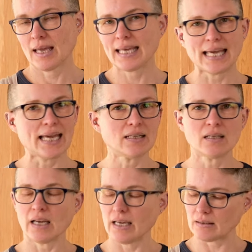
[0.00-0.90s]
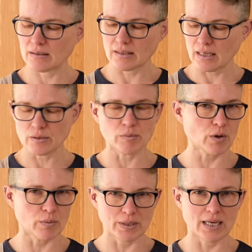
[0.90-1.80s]
Again, it sounds more
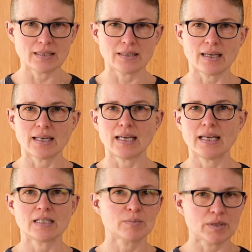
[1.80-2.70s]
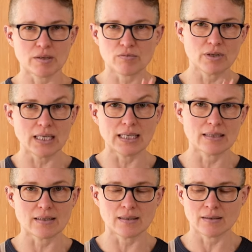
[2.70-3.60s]
complicated than it is, but it really
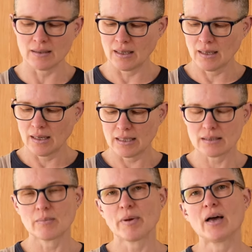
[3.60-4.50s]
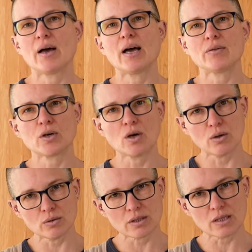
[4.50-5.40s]
isn't. It's about how the
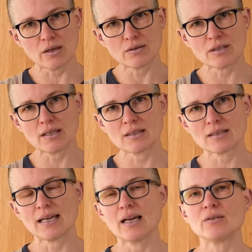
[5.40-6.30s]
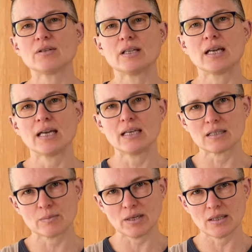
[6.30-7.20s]
cold slows things down and the
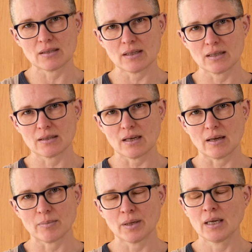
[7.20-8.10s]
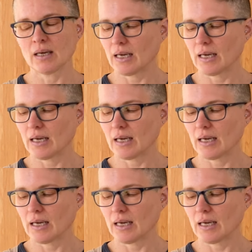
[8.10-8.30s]
heat speeds things up.